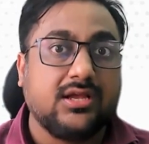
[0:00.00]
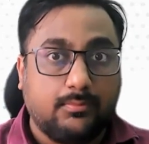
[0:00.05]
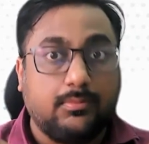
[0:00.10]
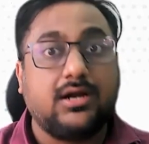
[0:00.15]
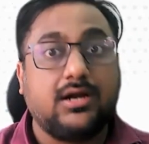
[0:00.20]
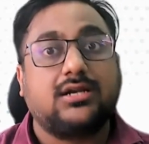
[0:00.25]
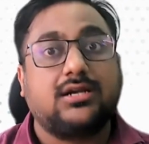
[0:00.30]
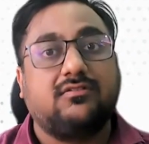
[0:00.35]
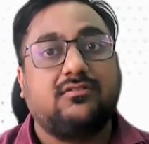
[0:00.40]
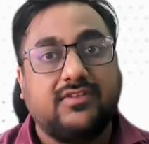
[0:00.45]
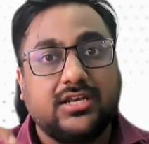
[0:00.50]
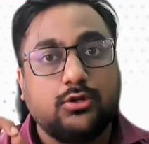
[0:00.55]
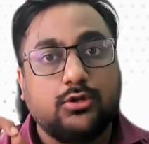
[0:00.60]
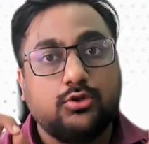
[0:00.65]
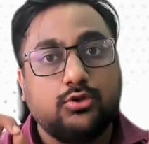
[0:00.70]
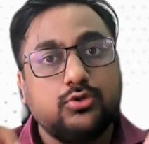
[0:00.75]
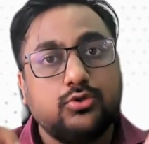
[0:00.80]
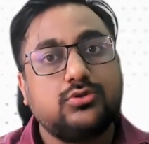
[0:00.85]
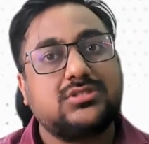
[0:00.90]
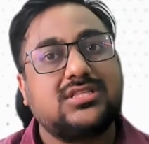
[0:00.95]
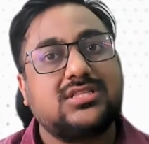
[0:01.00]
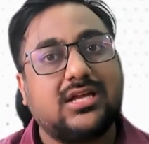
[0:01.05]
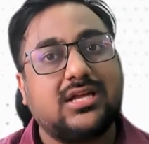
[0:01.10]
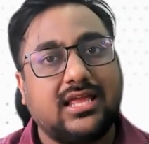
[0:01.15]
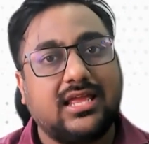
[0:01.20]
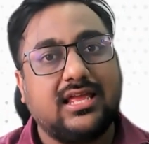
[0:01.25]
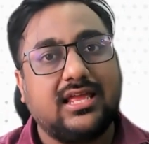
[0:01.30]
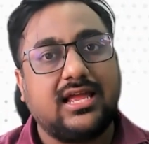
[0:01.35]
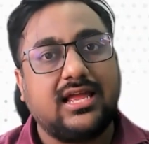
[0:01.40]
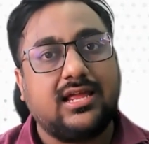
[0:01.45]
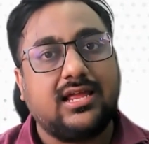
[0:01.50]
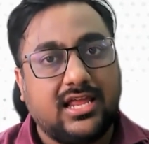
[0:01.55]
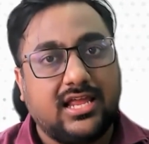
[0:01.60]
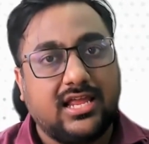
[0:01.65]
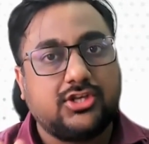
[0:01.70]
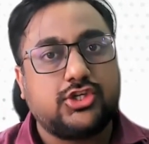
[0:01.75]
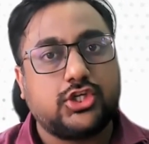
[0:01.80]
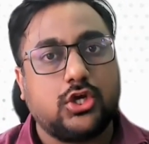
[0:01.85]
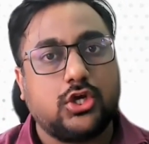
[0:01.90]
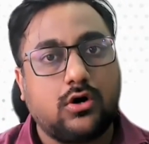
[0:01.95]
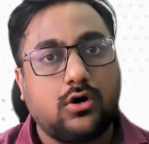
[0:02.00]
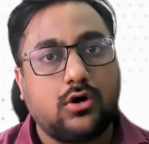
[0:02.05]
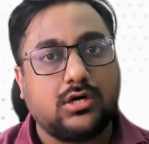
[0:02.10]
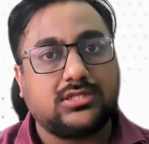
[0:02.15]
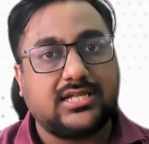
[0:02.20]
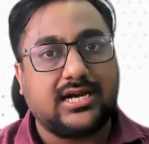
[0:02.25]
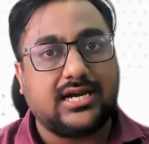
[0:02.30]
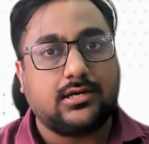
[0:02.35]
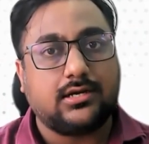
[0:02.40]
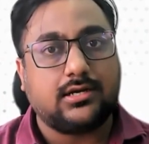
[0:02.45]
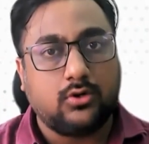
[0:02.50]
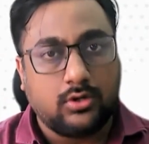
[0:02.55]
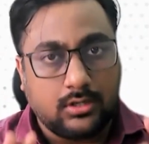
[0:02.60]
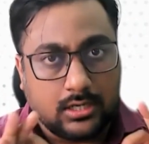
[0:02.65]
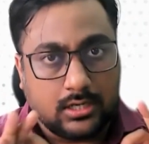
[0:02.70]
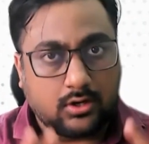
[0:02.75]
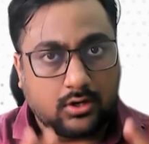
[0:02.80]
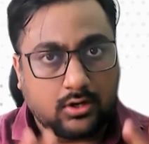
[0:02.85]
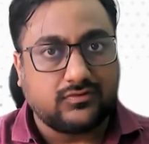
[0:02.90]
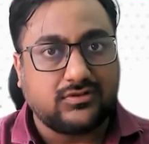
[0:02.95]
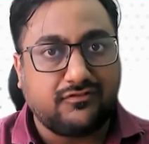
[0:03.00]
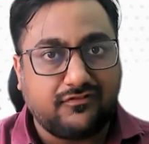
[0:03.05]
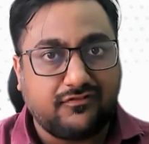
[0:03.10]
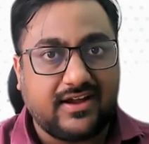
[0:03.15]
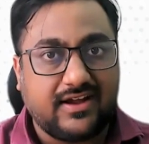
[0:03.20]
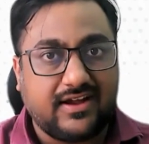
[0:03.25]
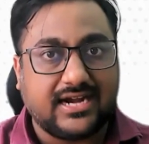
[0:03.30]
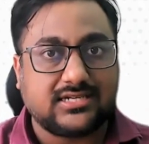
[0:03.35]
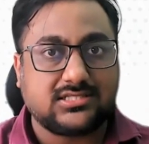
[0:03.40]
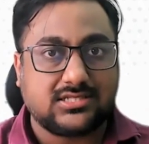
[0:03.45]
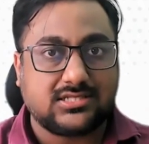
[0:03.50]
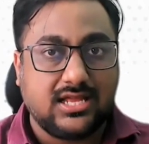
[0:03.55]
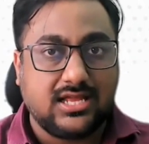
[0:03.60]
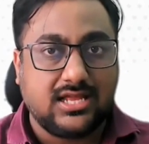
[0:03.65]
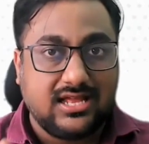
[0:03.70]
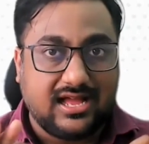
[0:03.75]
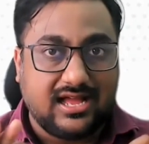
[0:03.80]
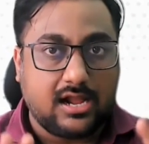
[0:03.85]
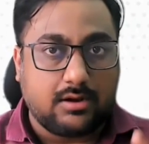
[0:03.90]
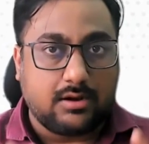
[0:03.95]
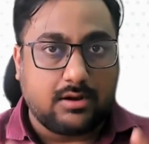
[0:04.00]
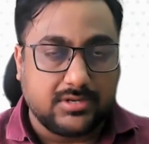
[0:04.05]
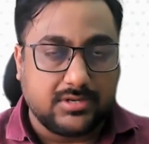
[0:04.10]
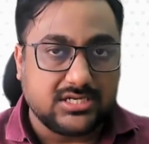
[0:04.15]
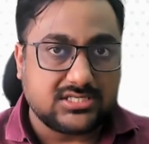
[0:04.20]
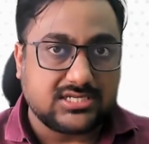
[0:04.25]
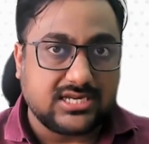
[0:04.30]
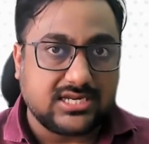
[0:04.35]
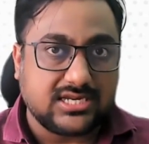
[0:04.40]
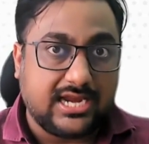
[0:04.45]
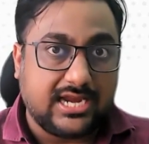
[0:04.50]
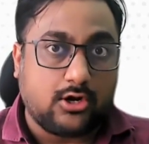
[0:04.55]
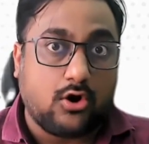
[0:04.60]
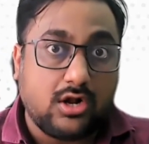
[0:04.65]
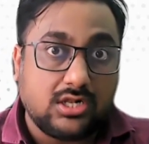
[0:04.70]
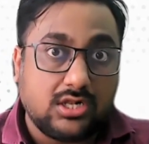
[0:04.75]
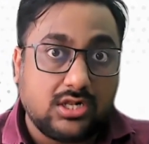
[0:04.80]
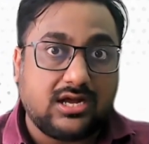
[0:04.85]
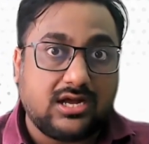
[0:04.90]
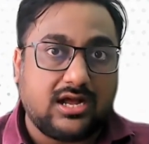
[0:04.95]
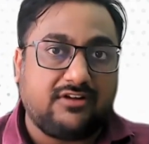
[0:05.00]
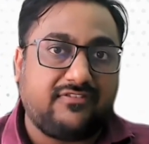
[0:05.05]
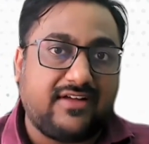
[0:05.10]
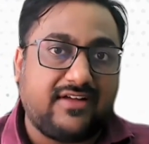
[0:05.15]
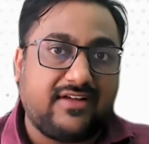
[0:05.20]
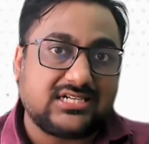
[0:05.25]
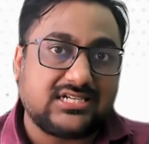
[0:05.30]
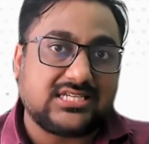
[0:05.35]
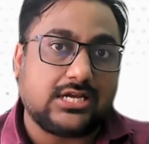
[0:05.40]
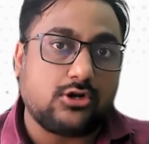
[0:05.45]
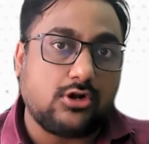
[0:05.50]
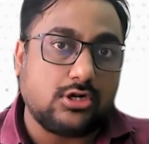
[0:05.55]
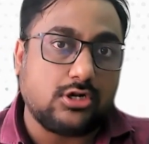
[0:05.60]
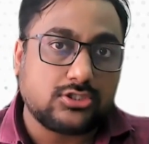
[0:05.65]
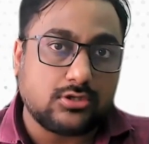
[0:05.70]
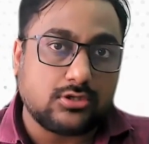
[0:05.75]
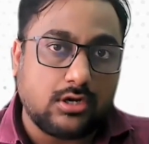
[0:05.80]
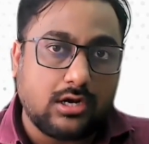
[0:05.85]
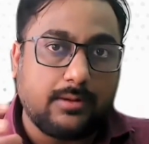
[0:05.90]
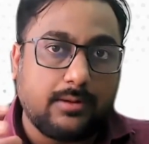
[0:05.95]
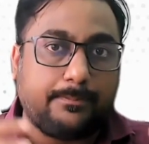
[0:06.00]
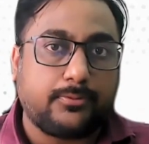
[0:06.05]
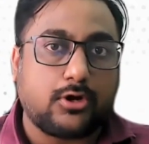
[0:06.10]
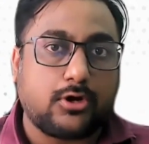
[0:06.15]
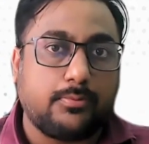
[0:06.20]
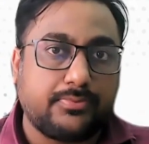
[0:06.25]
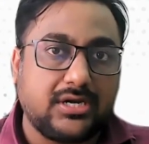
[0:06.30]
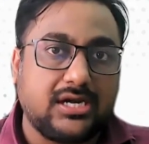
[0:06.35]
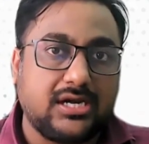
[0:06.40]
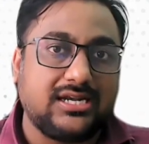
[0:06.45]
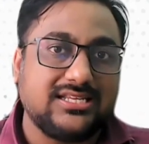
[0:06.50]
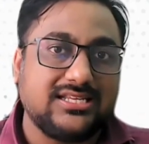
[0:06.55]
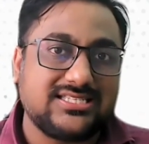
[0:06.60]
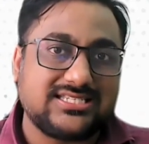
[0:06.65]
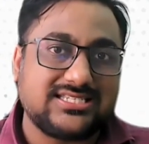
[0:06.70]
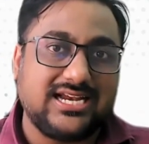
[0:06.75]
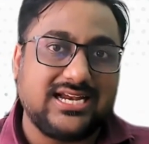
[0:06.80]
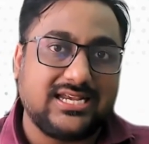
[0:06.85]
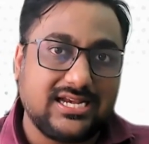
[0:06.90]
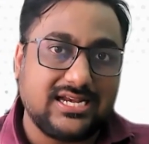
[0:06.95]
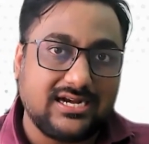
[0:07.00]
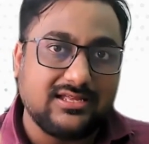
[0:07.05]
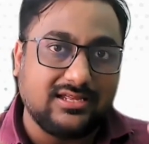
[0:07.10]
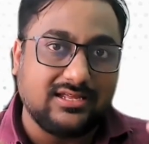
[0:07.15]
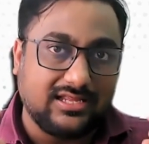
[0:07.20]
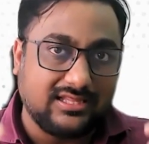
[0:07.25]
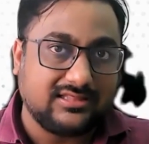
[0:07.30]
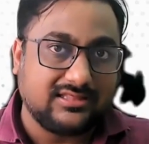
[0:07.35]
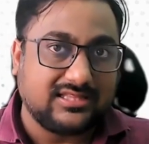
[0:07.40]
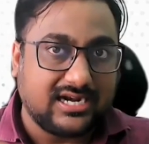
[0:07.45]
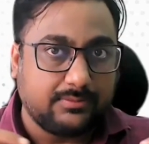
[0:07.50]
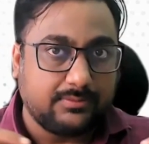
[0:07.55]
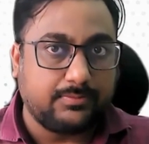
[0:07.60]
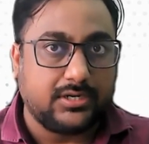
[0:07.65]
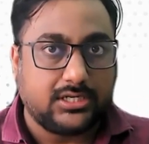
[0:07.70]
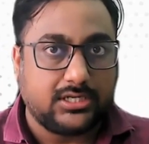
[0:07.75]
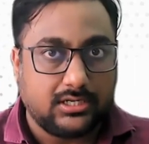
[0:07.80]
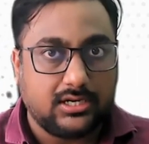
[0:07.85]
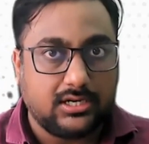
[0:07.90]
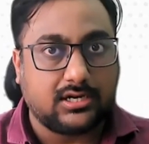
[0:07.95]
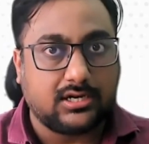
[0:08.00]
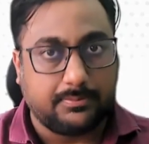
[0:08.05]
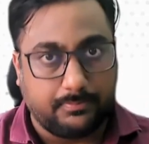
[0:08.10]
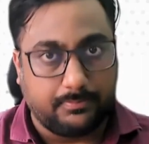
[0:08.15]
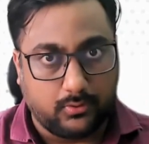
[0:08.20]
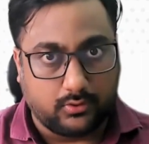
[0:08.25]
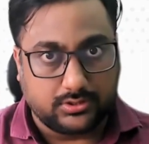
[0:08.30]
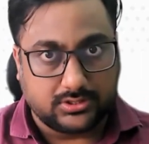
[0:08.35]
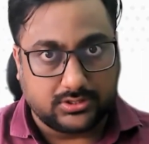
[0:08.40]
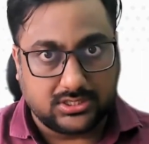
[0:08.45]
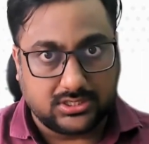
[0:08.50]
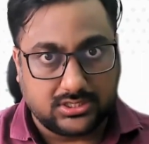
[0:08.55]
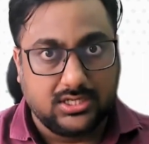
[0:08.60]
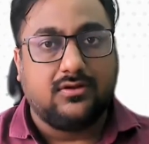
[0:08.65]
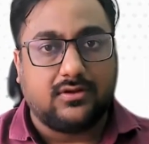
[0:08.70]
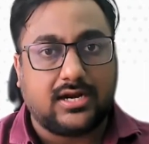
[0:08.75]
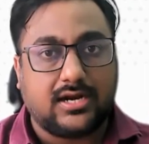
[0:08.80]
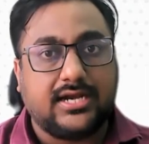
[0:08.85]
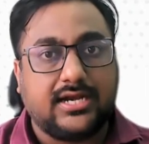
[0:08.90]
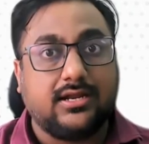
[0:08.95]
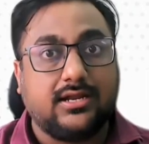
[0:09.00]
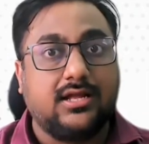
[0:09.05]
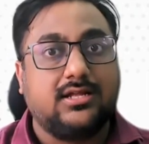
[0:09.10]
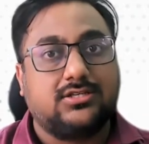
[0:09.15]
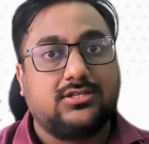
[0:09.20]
But when you use the AI, ensure that none of the facts are missed and all the facts are also appropriately stated in that particular reports, right?